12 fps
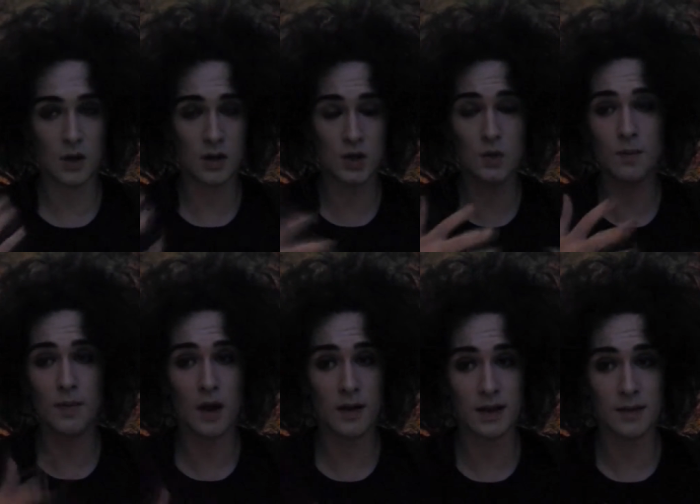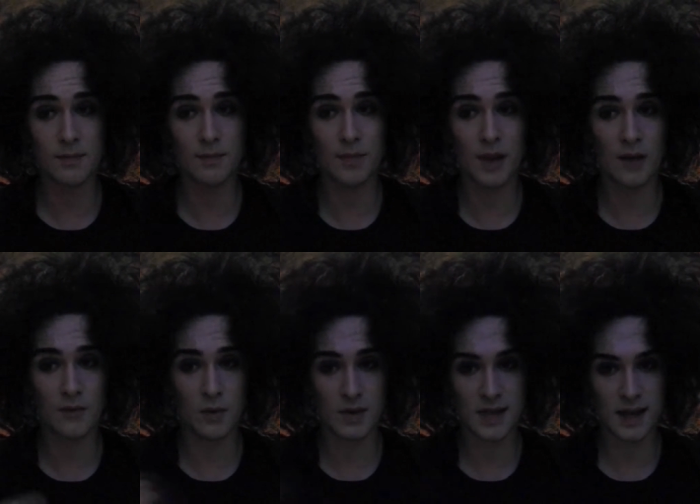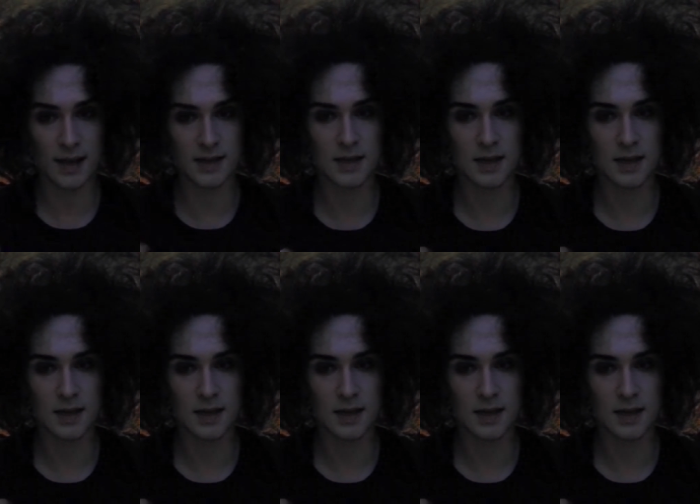I do admire them, but I've always had